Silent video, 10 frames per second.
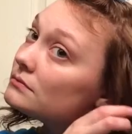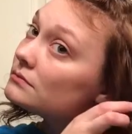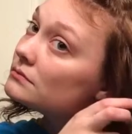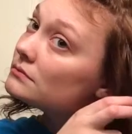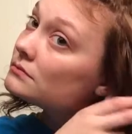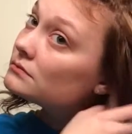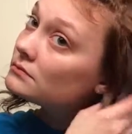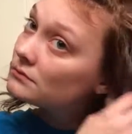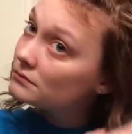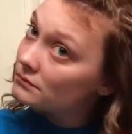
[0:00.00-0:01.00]

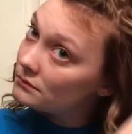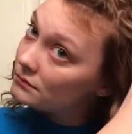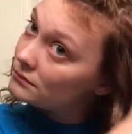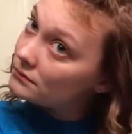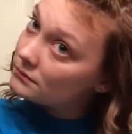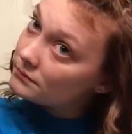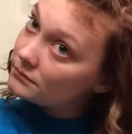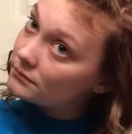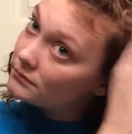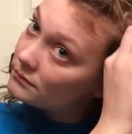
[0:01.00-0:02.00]

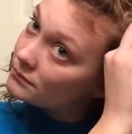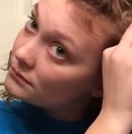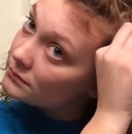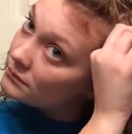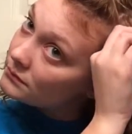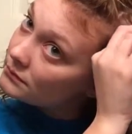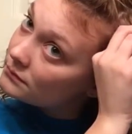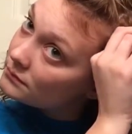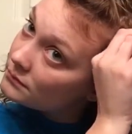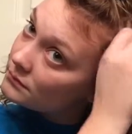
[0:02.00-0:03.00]

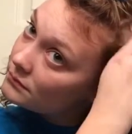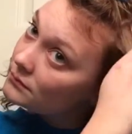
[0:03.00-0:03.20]
Nobody speaks.